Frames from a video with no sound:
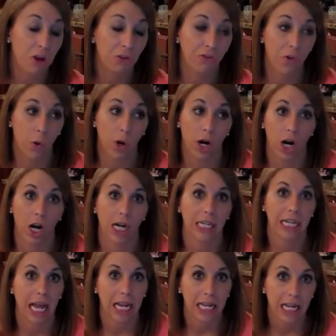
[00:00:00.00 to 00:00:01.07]
for
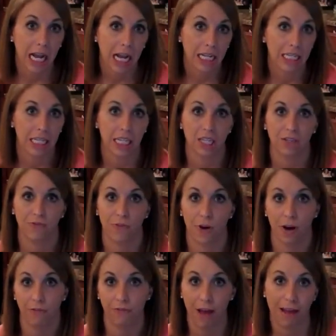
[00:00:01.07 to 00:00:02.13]
99 cents for
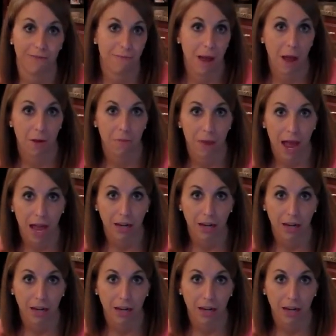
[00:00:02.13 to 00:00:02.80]
a 5-pound bag